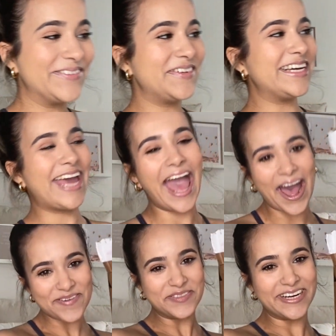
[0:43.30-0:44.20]
a
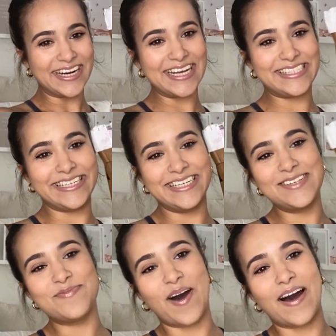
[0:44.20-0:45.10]
camera. It's in this
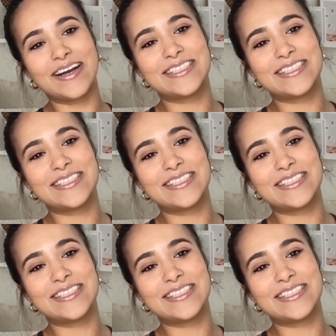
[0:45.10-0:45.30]
box.